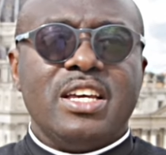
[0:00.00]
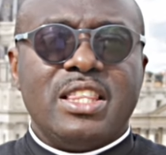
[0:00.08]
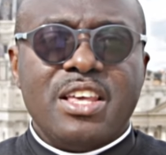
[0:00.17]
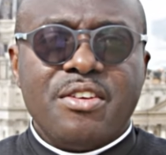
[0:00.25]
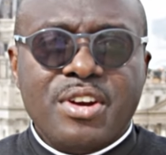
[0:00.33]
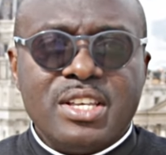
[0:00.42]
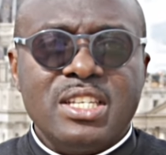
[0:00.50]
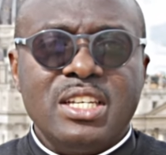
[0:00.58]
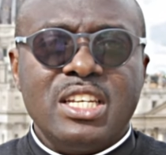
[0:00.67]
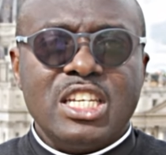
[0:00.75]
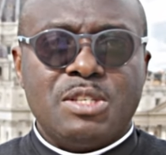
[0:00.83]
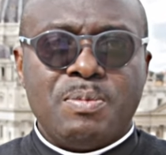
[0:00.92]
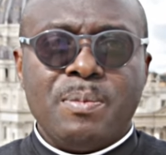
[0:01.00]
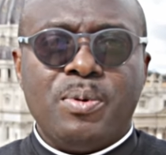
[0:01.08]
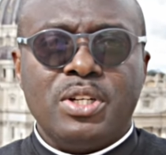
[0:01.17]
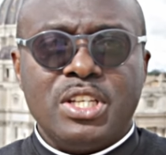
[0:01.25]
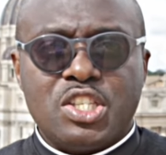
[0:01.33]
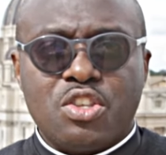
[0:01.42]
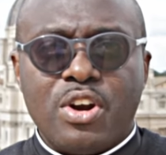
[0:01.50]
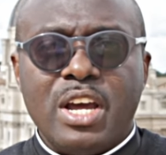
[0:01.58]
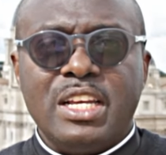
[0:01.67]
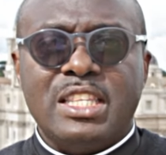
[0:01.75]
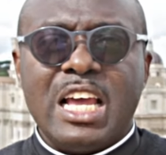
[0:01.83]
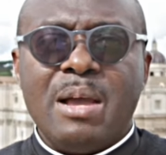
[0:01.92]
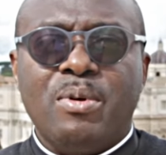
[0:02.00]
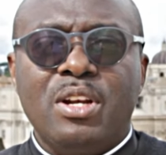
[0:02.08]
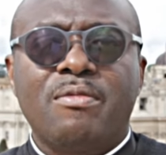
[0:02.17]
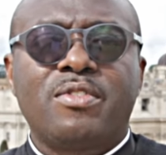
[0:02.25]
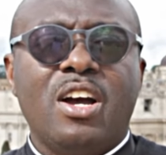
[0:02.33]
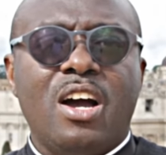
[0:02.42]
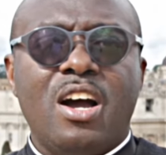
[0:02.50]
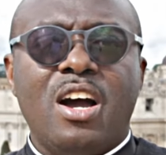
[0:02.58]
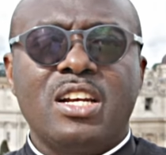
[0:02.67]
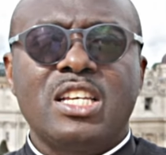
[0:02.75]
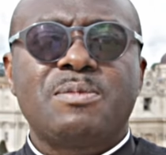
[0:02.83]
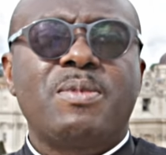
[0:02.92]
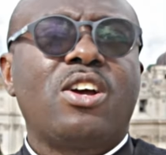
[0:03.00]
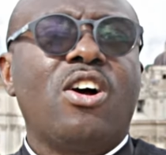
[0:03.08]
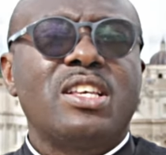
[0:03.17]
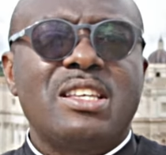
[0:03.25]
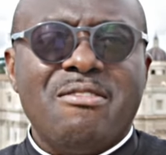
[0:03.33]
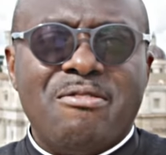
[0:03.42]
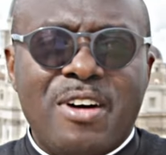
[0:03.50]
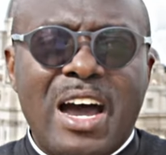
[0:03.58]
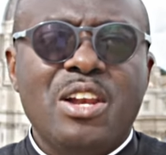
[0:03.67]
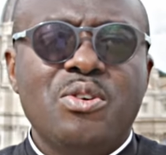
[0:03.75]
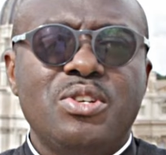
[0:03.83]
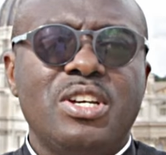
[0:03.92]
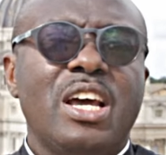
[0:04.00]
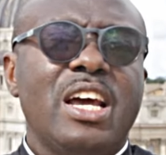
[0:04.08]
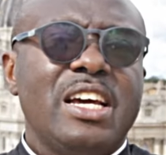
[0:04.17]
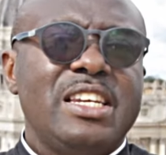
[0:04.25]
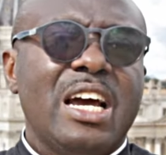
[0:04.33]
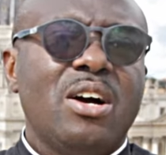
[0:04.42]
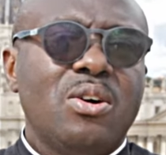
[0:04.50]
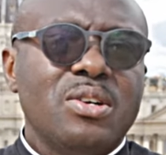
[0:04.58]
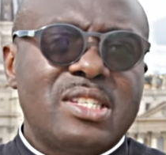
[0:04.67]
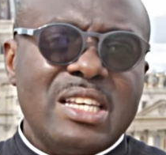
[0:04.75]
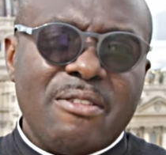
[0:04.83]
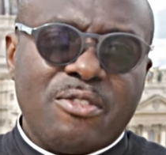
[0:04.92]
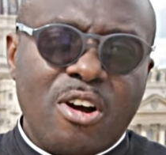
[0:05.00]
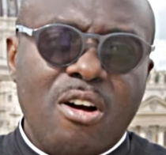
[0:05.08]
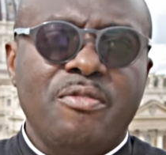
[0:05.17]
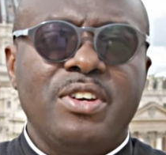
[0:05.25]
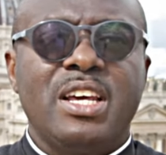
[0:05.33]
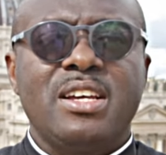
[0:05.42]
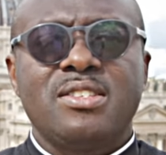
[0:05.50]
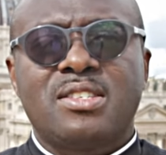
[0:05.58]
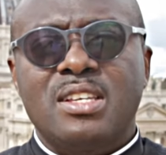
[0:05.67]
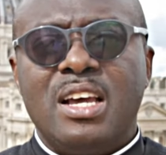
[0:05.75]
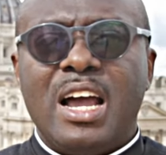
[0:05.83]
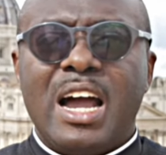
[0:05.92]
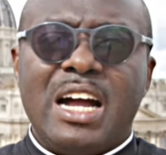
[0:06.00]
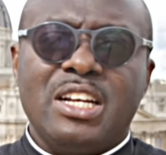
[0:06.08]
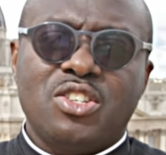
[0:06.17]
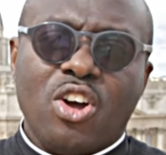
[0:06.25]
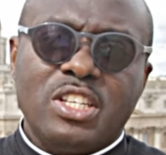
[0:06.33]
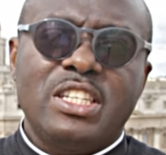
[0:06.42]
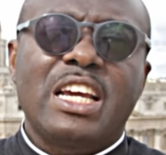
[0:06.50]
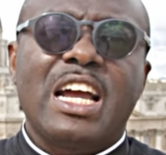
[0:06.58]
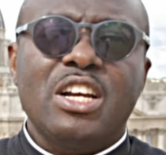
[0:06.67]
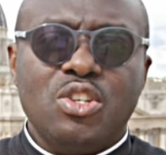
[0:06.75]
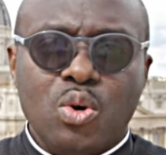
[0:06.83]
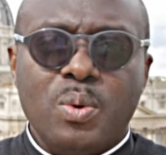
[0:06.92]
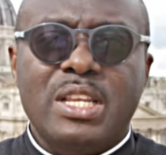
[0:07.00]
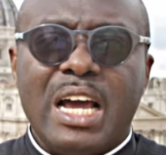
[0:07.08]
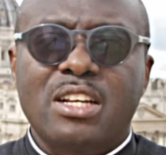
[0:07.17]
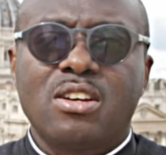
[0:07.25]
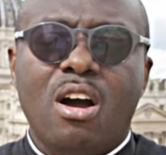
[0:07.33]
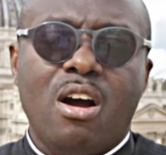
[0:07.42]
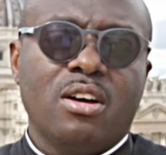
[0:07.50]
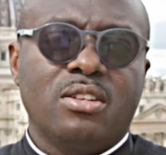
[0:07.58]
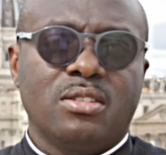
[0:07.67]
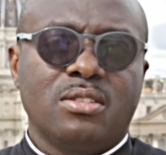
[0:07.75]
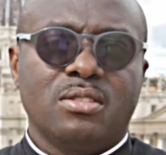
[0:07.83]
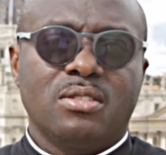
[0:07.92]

The reason these people destroyed the temple of God is because they valued their own self-confidence and thought they can do without God.